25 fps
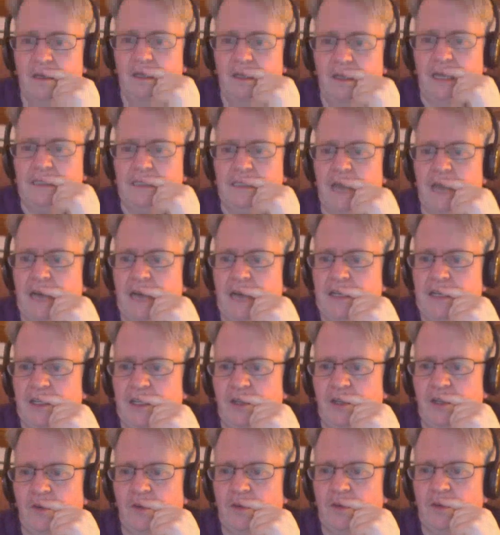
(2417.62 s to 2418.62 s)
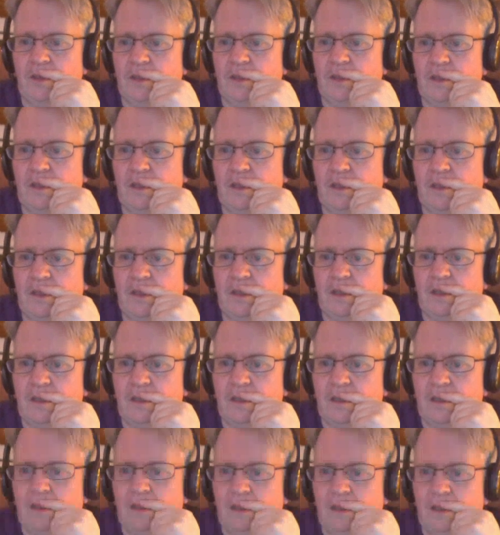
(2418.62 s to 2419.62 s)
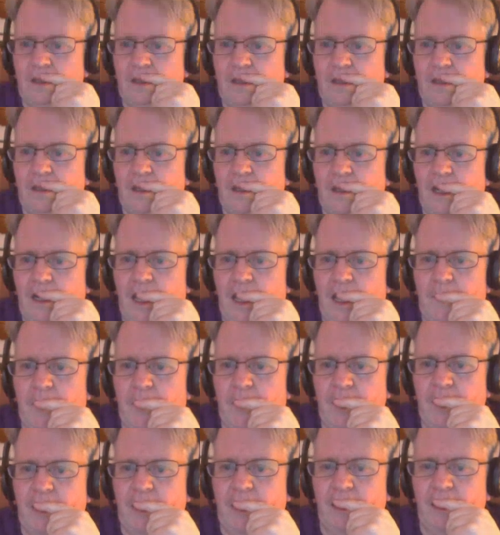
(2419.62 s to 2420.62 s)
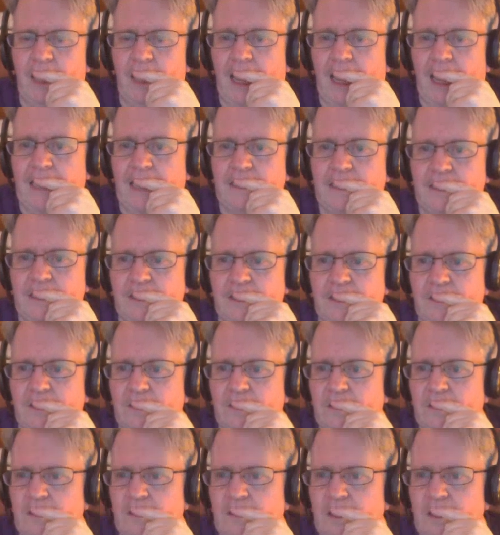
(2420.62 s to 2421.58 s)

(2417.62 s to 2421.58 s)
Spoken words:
Yes, I do. And I'm pretty good at it, too.